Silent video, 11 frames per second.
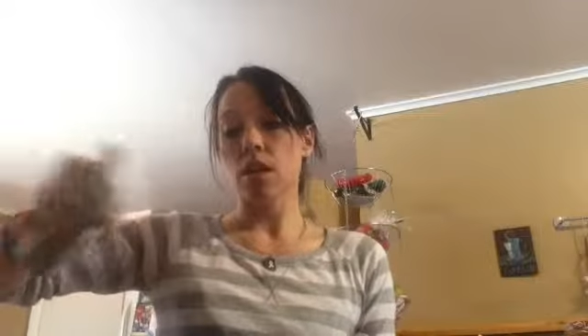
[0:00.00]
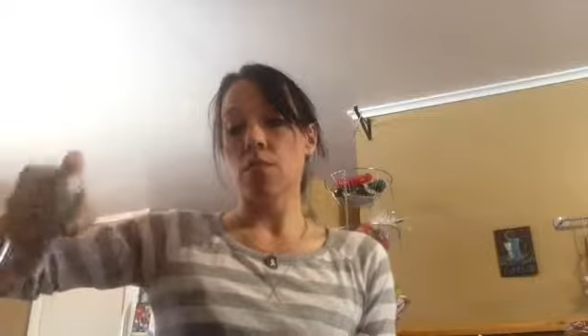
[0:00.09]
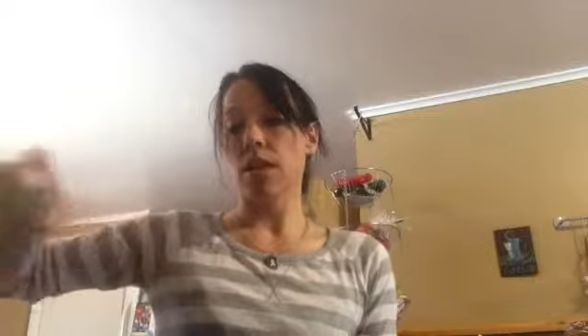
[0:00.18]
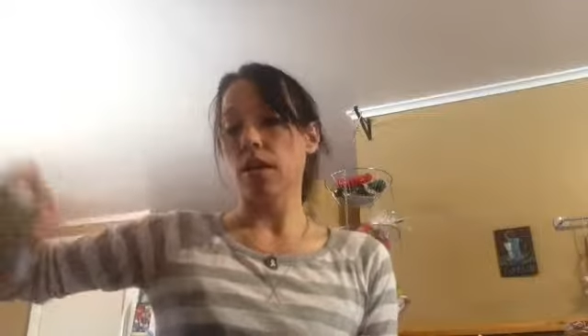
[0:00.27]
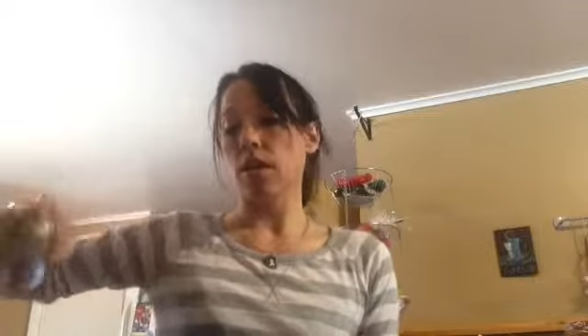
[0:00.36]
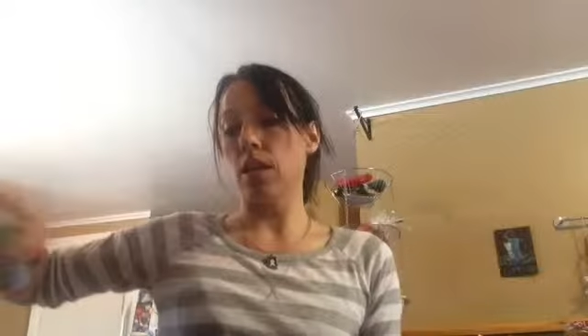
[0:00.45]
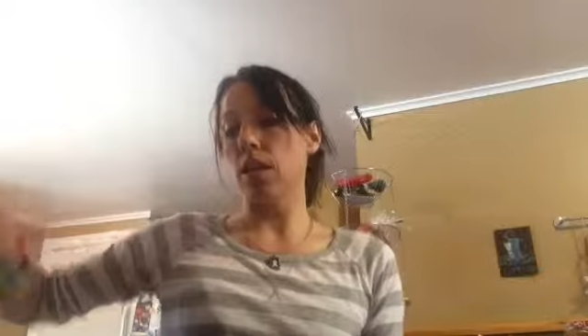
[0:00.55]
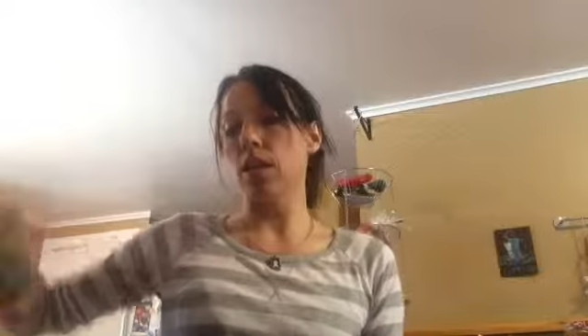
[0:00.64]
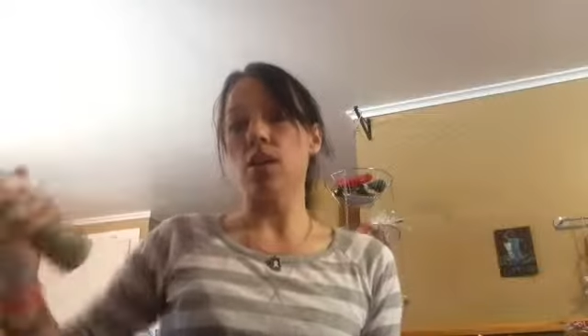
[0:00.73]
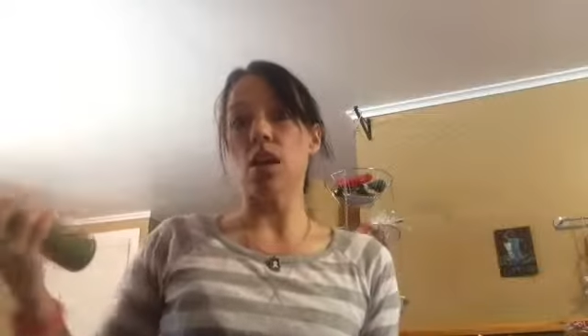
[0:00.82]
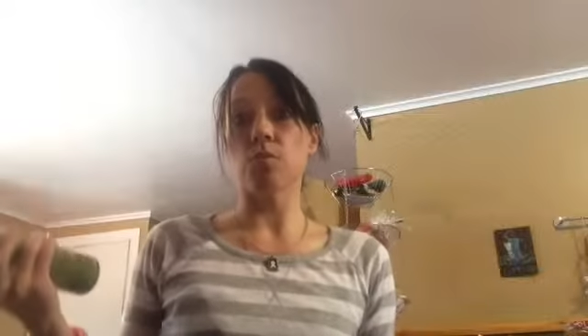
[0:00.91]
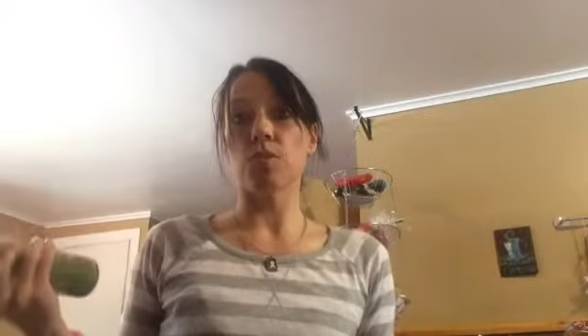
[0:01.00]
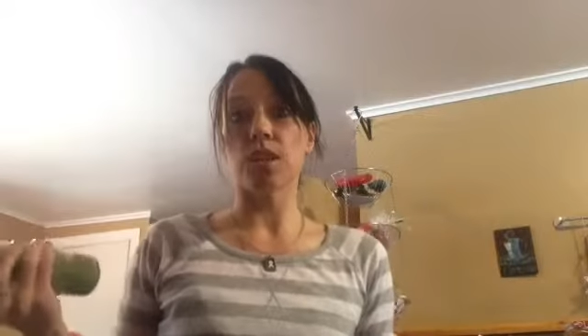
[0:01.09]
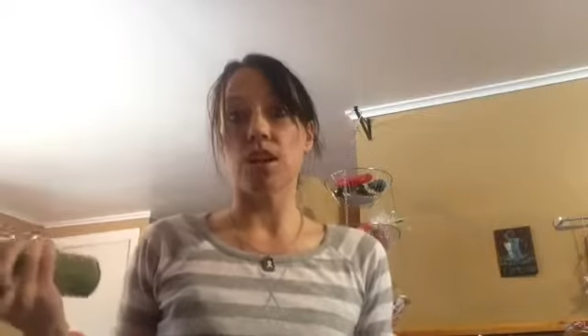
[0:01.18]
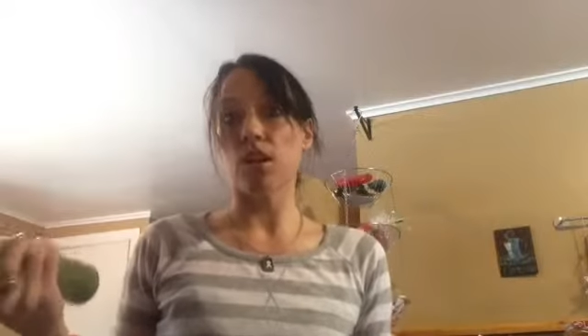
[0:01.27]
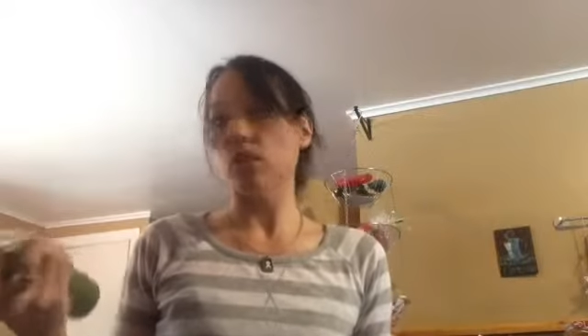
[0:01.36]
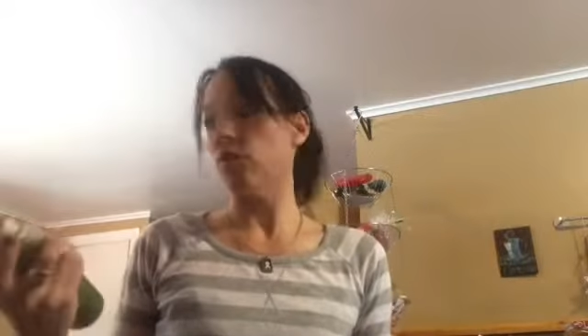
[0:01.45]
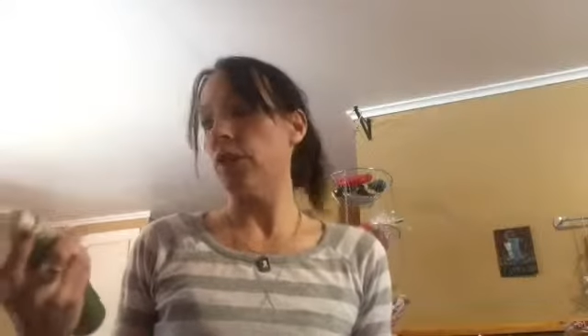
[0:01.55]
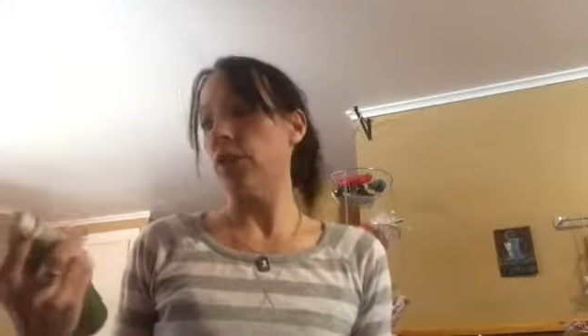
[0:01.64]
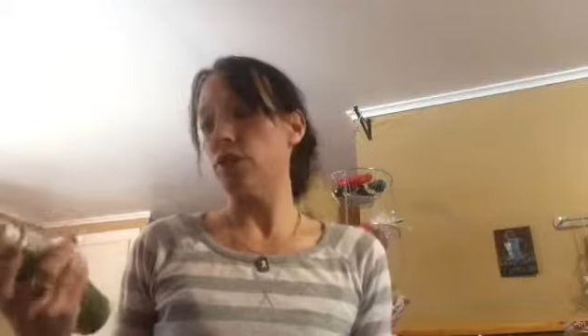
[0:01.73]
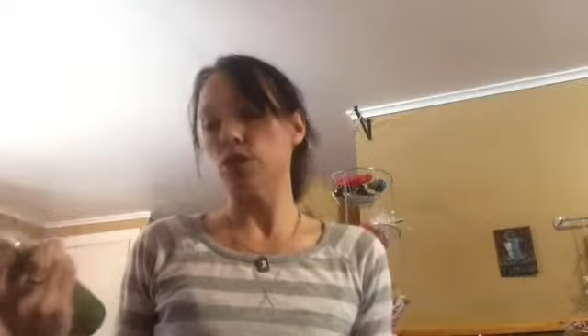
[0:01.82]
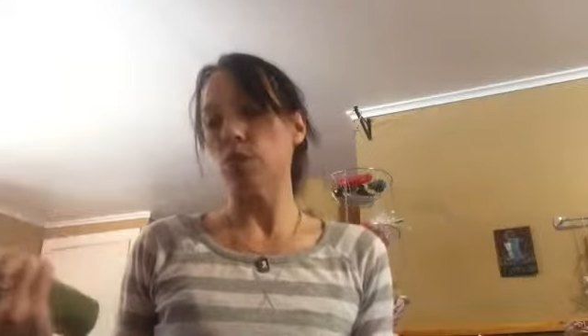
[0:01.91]
But it is 100% olive oil.
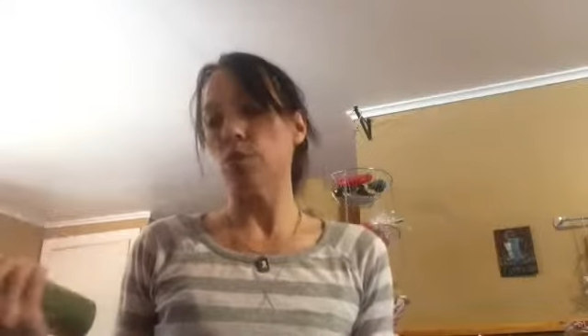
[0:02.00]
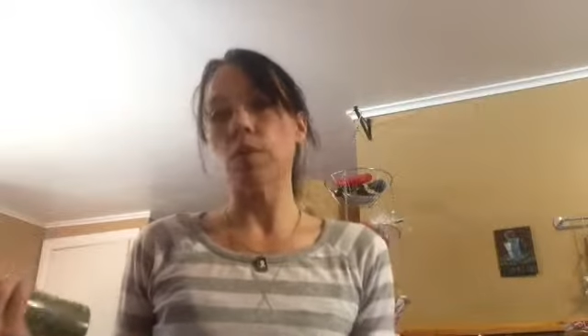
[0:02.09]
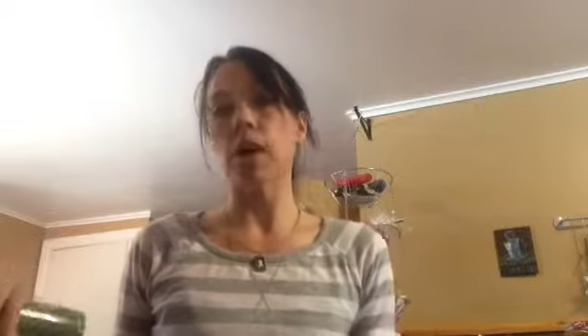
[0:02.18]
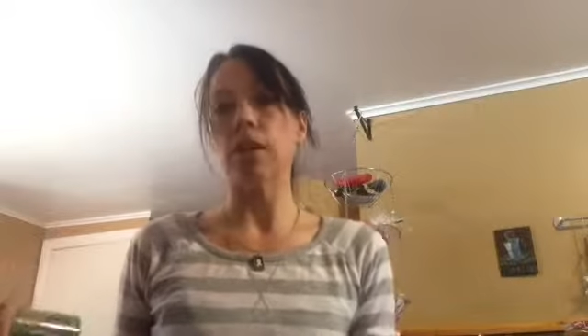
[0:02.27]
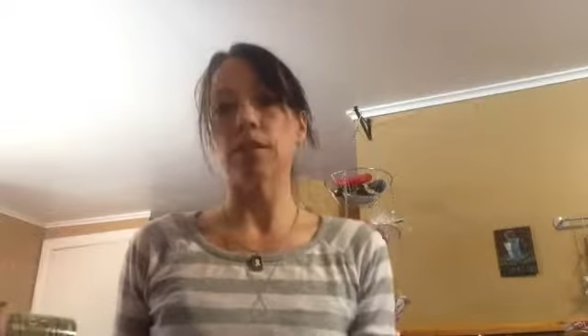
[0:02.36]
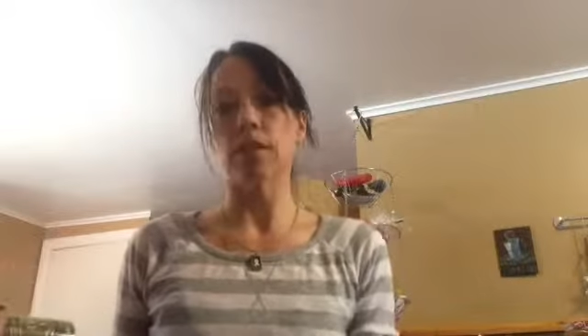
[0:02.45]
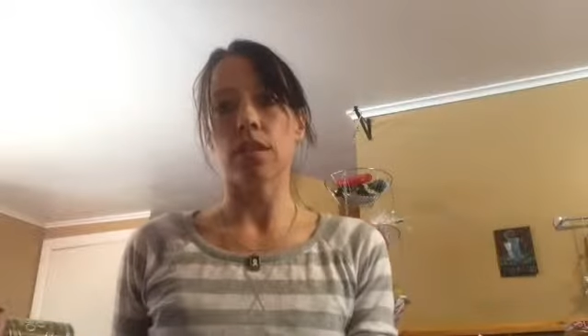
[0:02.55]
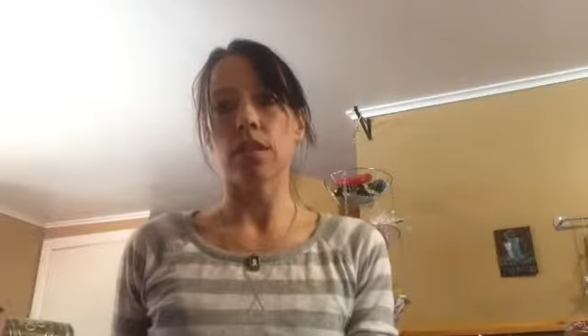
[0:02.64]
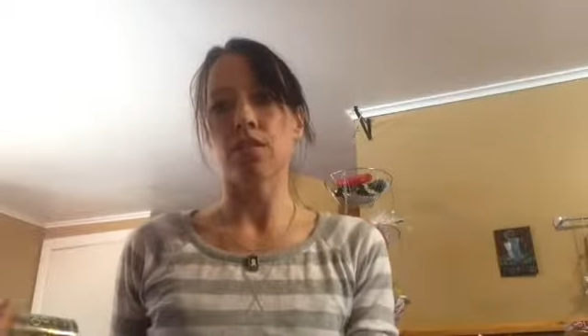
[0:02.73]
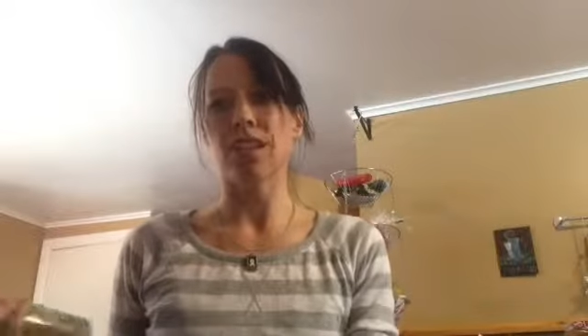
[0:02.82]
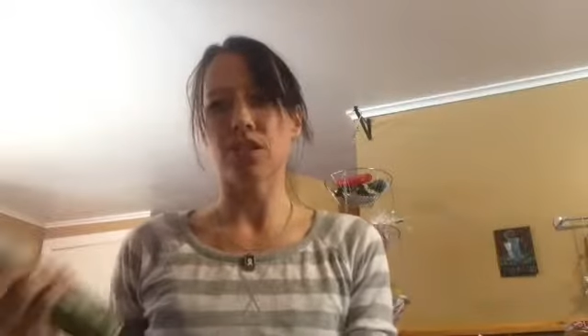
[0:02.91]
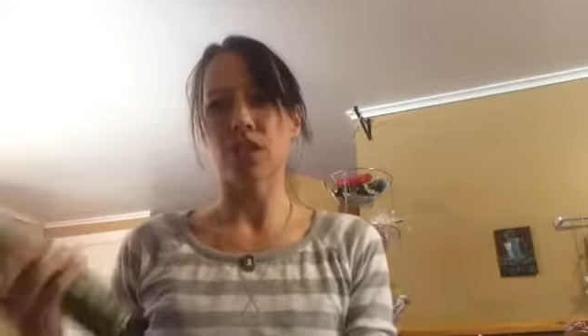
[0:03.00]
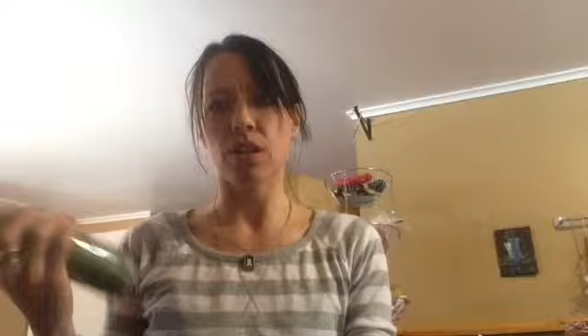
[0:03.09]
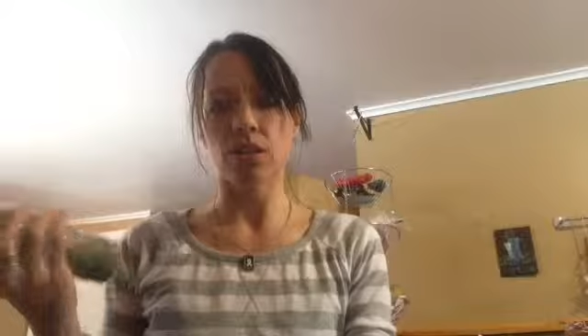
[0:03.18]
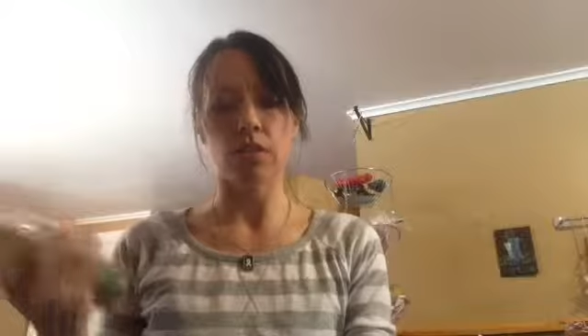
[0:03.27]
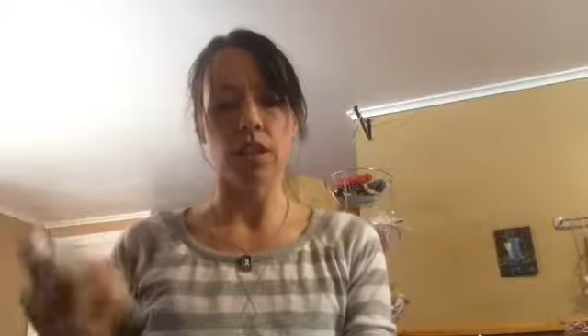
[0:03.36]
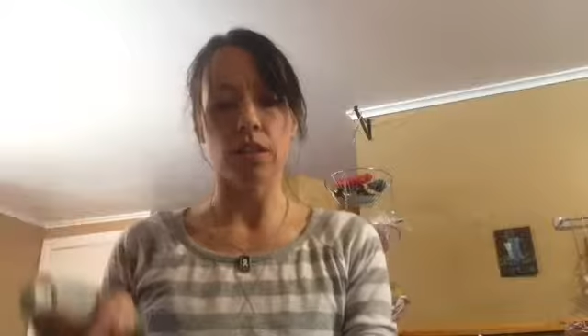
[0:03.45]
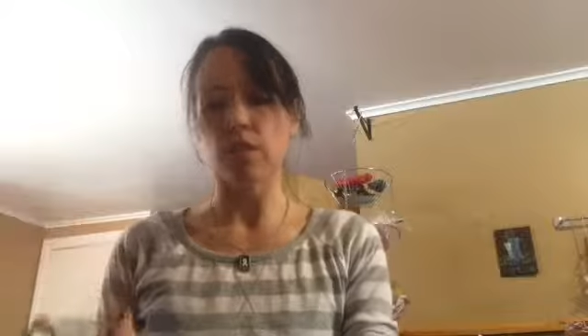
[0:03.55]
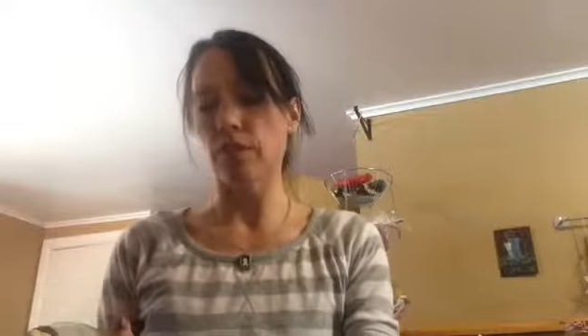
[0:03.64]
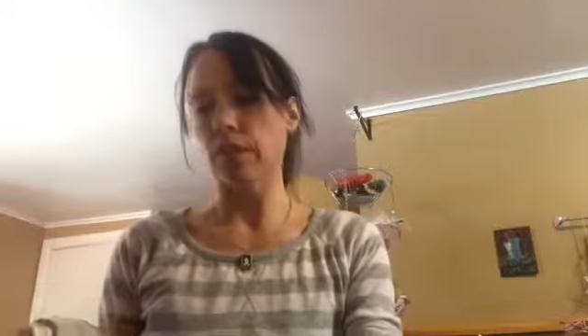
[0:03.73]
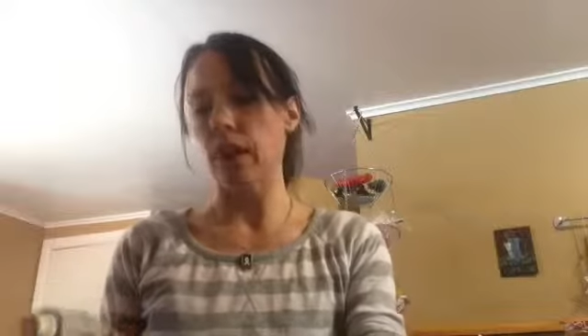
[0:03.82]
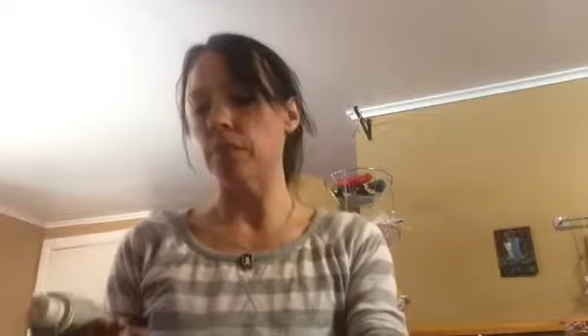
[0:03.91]
There's no propellant in it, so that's good. You want to look
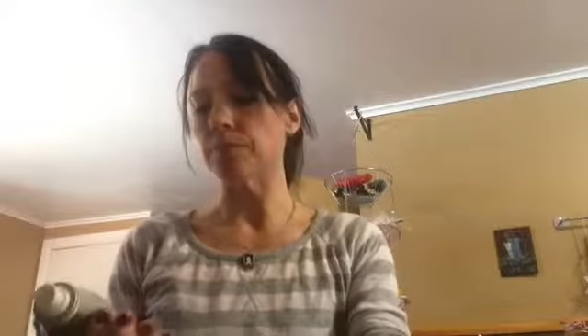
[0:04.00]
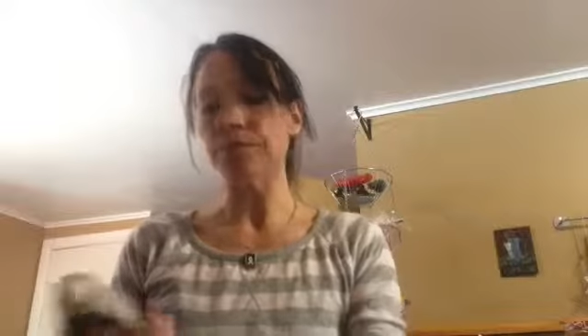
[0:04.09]
for that.